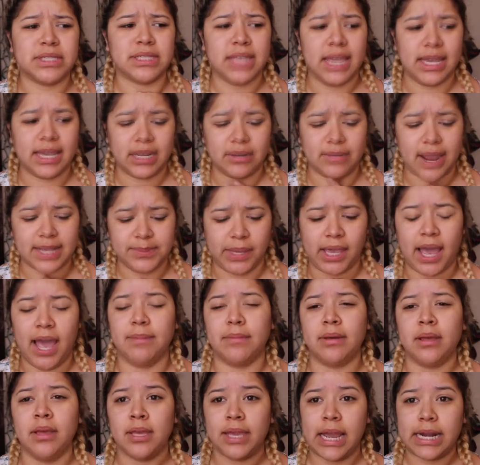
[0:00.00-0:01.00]
is like, I'm getting a
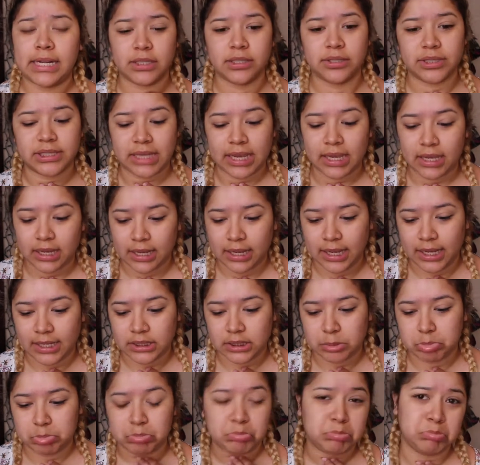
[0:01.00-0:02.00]
little sick and I